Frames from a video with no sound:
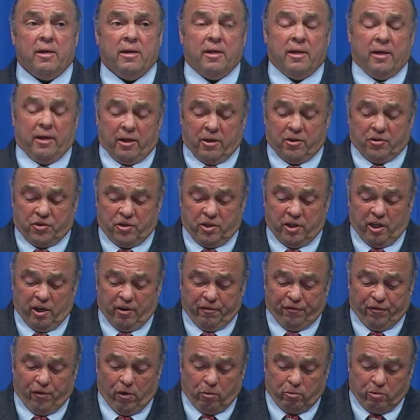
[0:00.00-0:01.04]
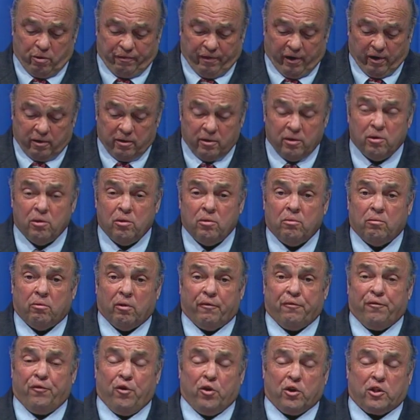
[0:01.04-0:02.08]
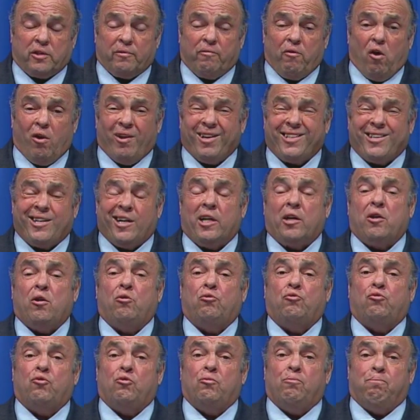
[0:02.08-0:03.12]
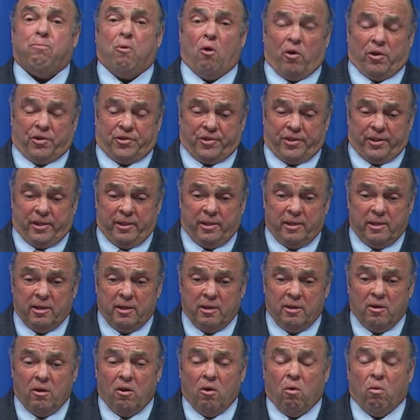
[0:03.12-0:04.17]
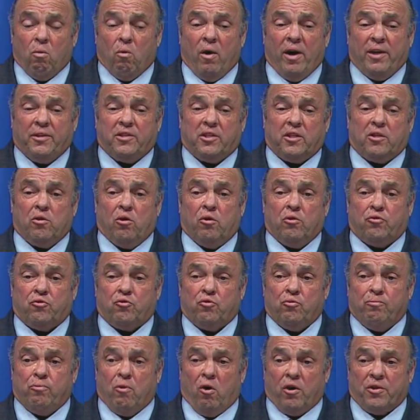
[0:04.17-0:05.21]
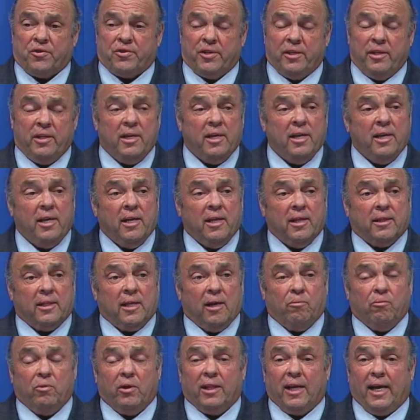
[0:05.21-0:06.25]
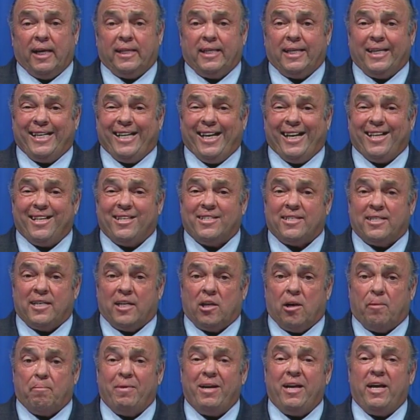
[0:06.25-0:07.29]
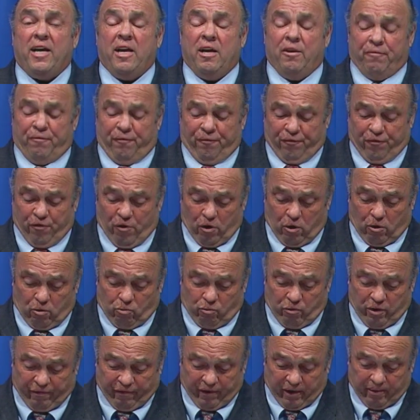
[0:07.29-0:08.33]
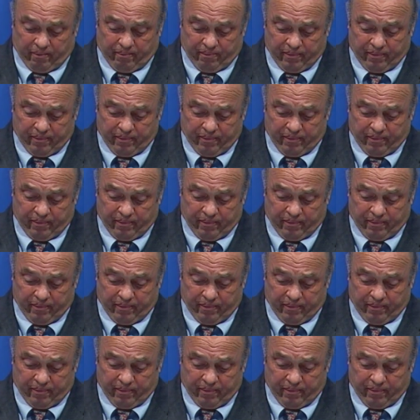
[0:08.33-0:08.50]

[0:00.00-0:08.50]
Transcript: in the city of Fall River. But first of all, it's got to go through Boston. Once it goes through Boston, then we'd like to get it set up in Fall River.